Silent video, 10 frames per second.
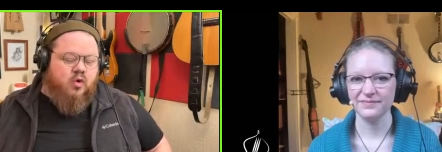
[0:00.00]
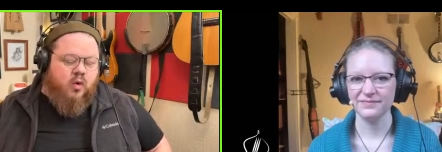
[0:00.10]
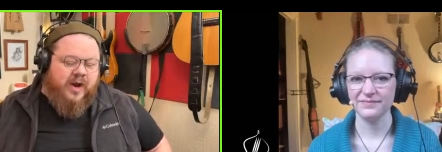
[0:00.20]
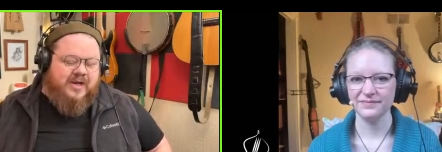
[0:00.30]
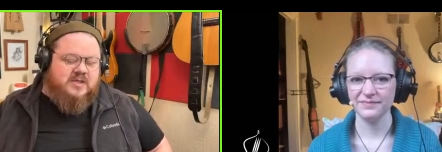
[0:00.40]

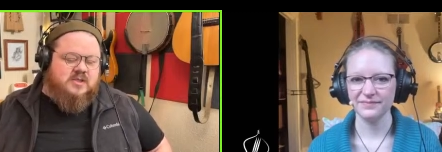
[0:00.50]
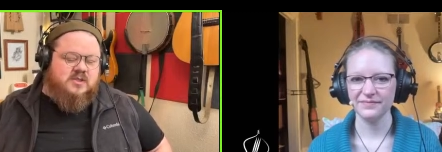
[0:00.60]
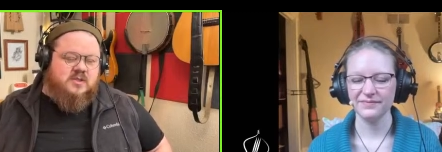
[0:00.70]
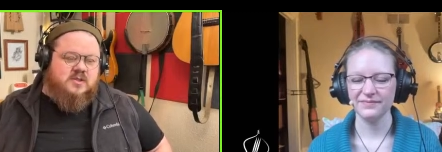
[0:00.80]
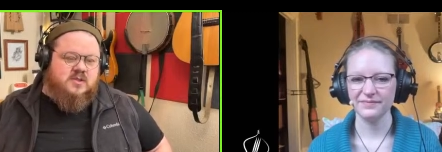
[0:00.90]
Speaker 1: point
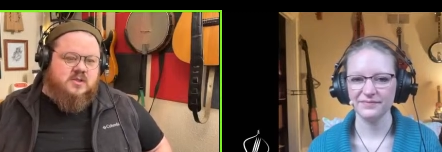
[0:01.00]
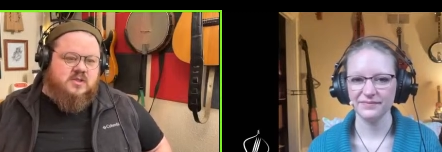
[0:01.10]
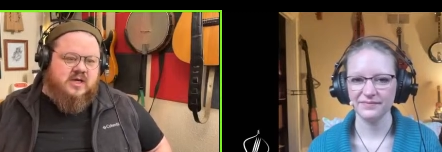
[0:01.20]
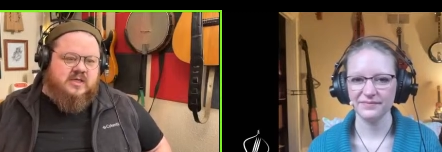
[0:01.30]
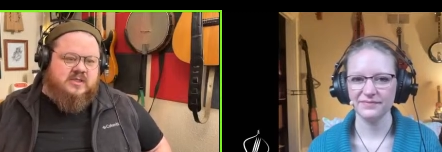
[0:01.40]

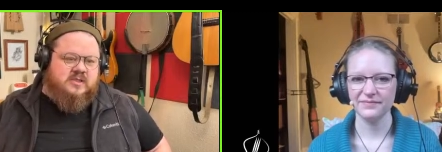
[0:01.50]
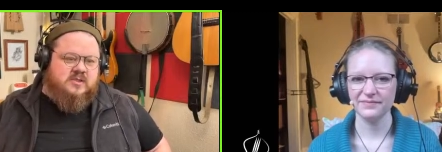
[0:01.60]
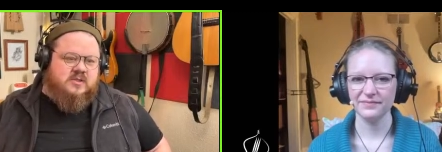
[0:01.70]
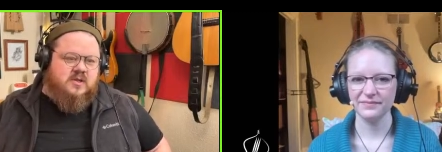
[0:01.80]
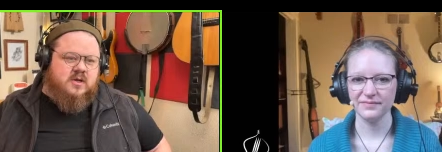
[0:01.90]

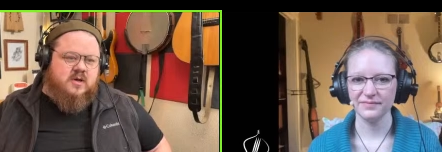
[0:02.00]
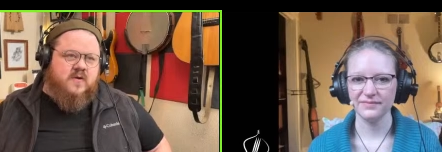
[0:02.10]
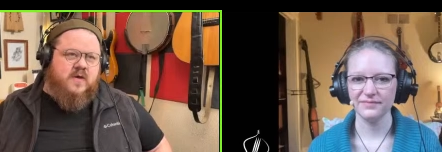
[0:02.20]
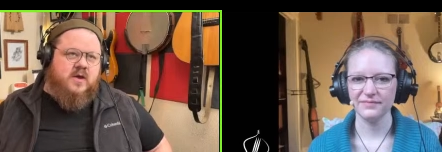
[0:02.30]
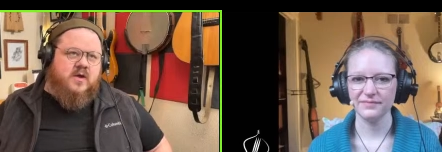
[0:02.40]
does
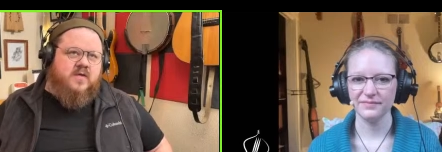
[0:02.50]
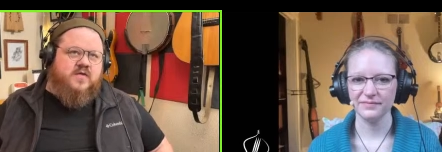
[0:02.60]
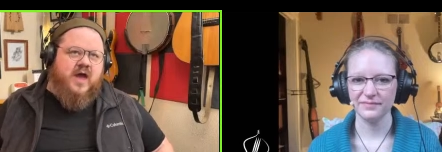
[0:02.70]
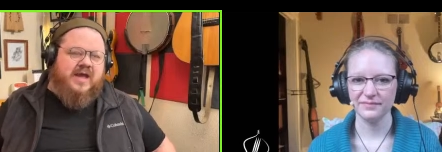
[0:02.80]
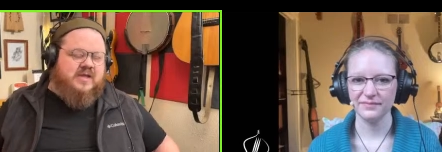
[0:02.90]

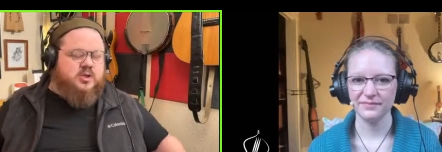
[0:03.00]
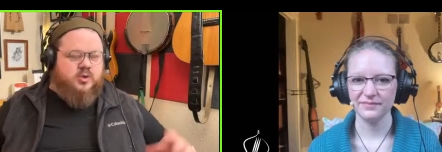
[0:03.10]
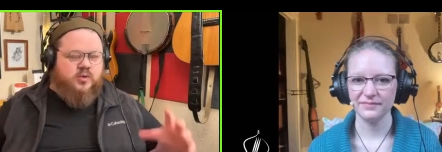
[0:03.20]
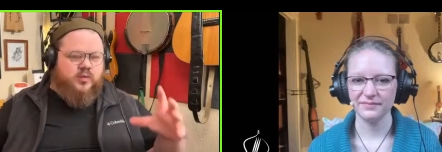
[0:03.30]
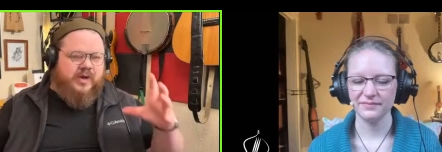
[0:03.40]
I
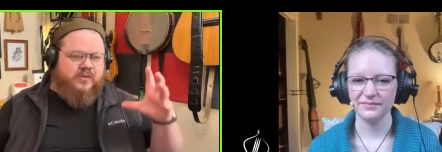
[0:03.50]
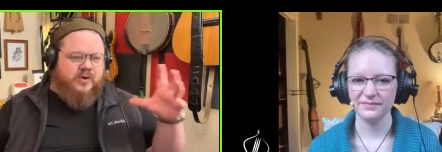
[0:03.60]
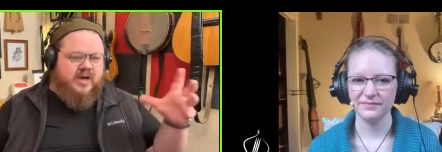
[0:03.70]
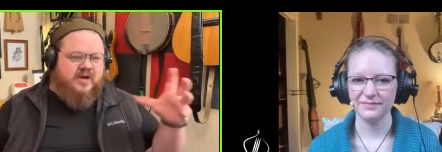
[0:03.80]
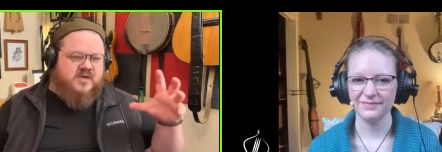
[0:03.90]
we were
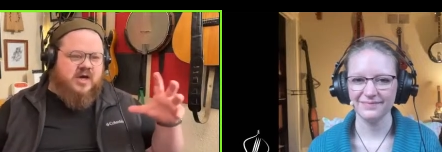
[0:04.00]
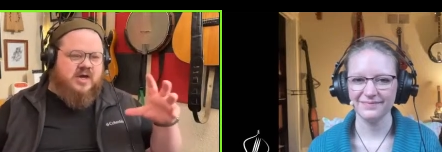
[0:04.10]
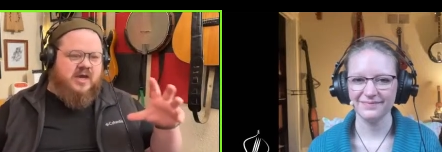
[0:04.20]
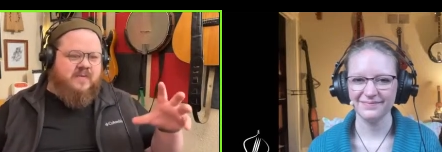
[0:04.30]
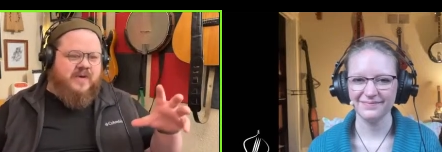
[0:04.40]
kind of
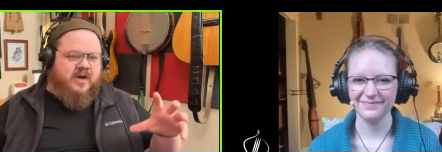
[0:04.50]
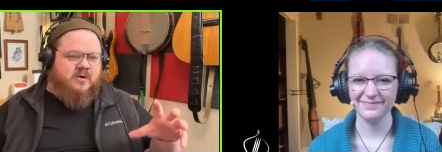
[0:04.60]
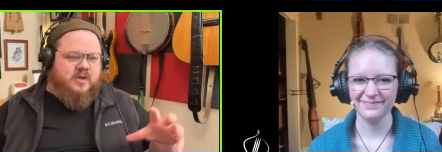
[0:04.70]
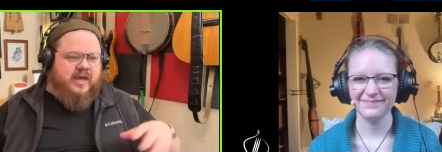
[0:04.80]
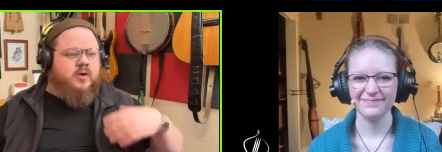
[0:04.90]
talking about
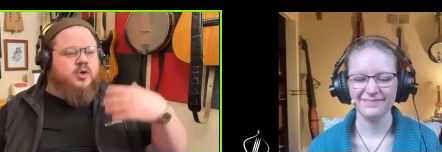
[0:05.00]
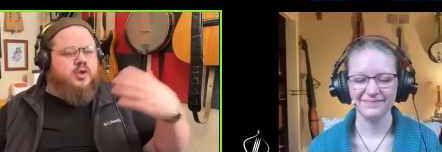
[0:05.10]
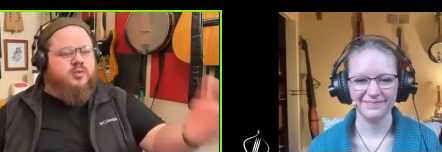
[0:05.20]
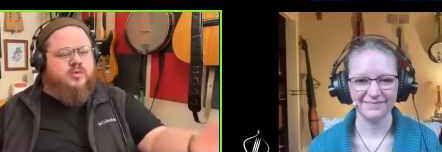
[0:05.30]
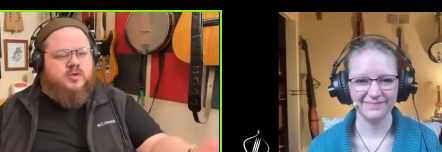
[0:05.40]
like
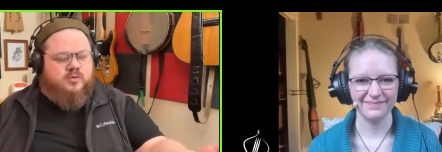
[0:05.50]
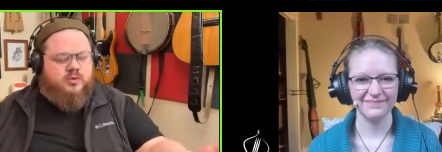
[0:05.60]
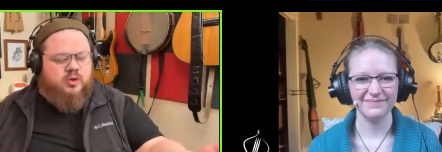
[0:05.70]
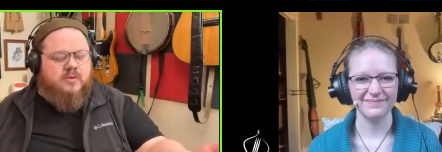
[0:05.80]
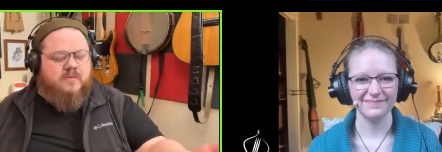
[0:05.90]
you
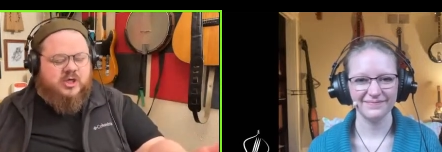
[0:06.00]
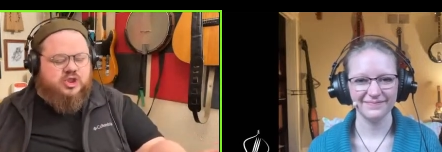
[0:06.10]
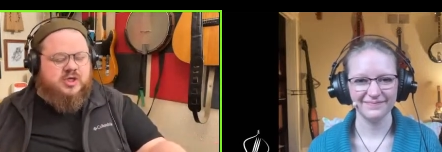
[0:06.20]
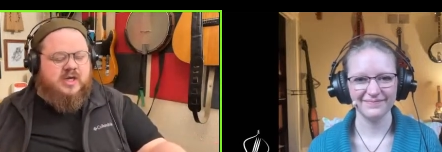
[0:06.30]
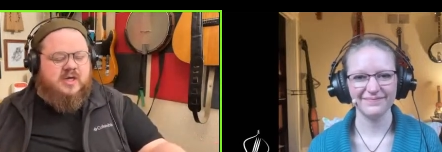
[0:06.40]
you were
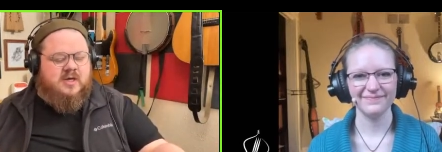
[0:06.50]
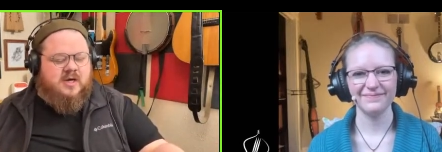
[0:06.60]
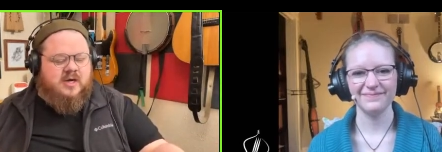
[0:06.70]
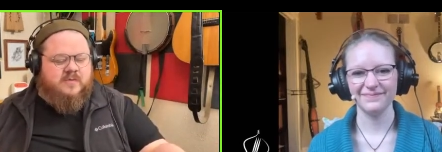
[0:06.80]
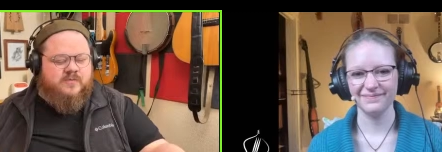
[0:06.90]
mentioning
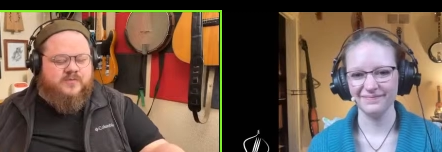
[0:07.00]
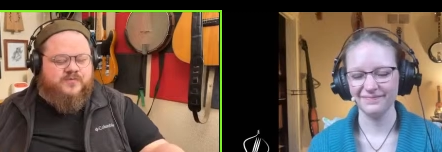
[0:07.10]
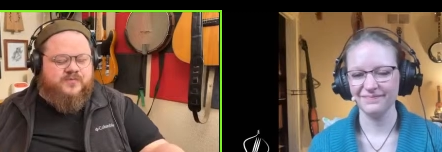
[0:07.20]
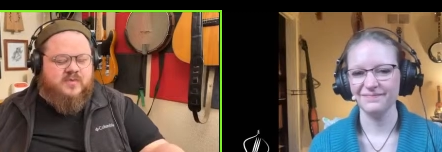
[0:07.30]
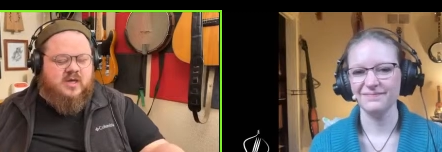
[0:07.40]
um
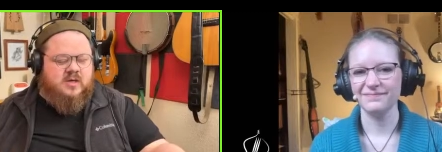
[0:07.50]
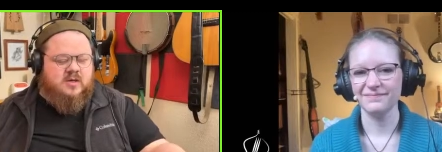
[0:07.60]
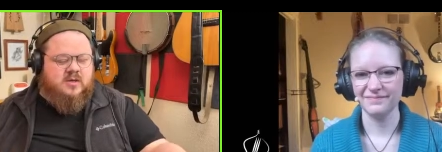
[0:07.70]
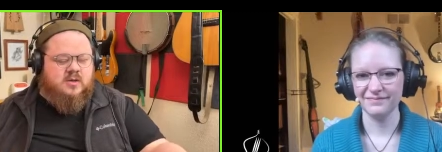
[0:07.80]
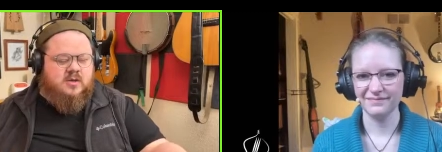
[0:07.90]

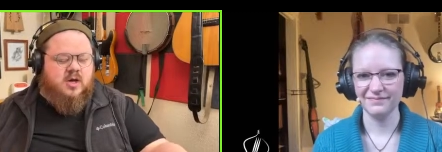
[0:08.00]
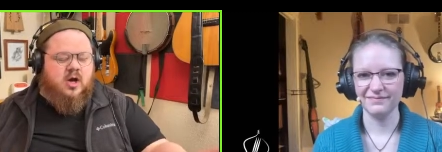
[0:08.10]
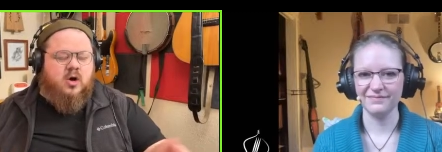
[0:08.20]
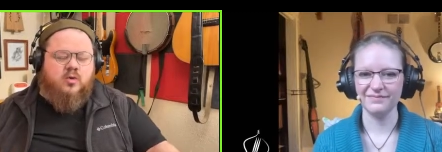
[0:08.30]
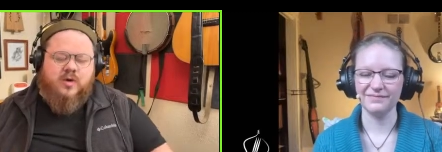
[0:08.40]

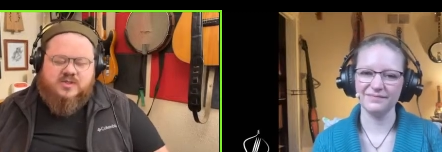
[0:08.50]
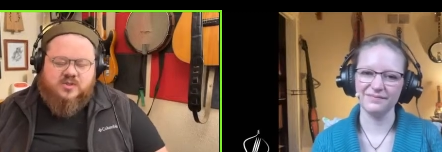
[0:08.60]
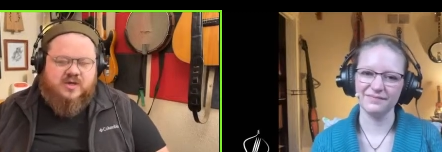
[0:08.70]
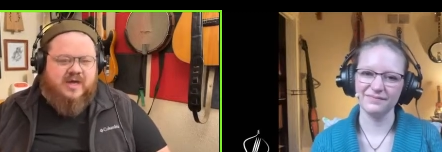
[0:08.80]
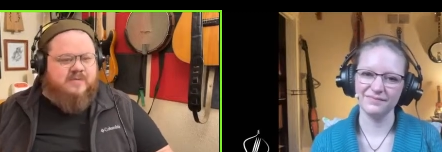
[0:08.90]
oh what's
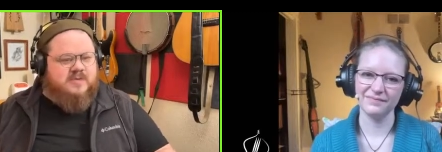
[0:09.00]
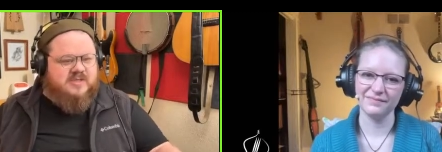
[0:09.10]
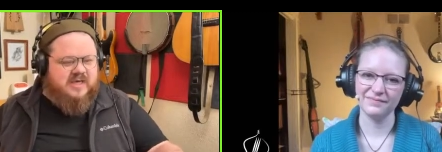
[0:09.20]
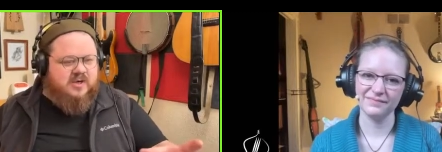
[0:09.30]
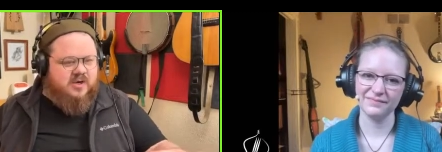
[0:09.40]
her name
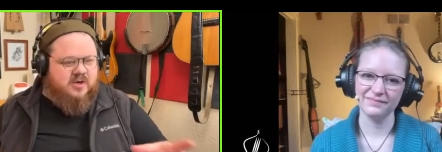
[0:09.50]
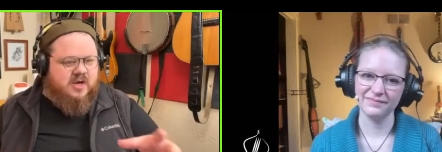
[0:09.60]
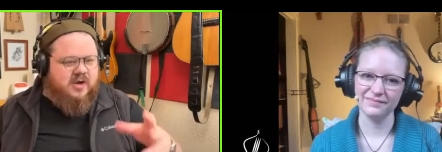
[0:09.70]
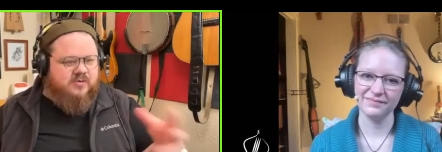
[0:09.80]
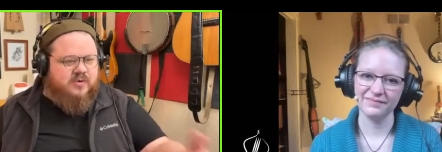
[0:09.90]
Seeger
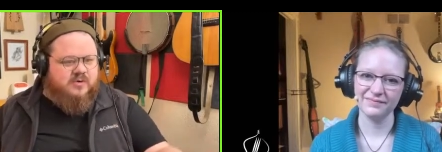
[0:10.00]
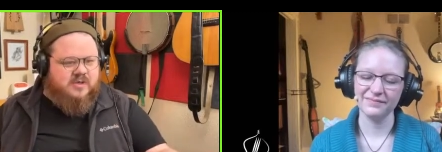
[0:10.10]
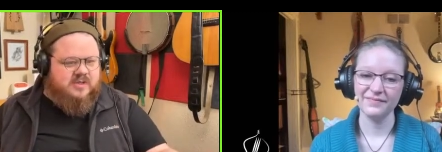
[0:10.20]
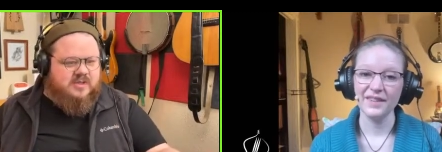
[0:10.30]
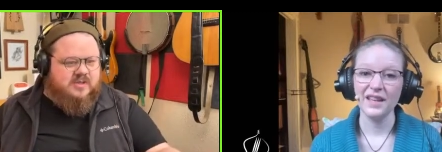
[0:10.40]
uh, t-
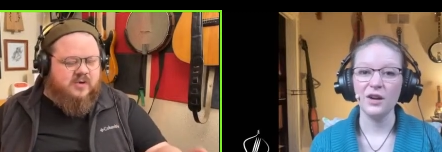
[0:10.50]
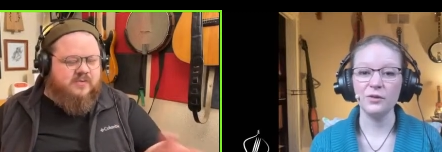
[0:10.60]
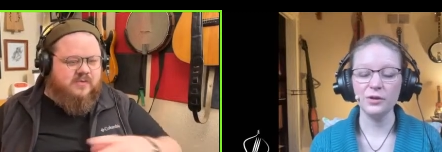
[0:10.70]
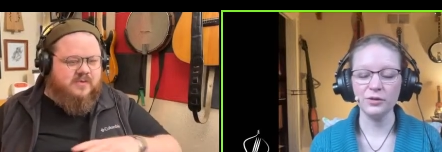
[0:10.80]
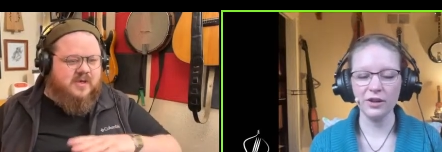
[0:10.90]

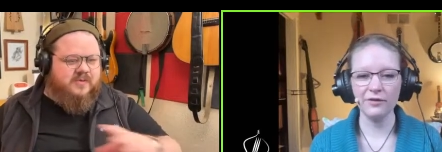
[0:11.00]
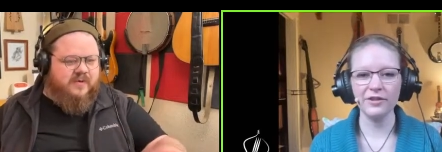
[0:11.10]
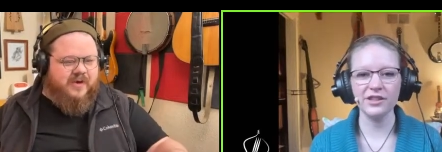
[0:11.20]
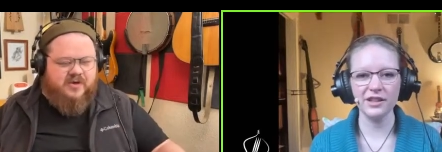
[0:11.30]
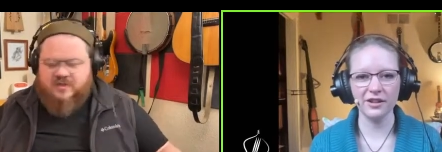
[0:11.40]
tell, Ruth Crawford your,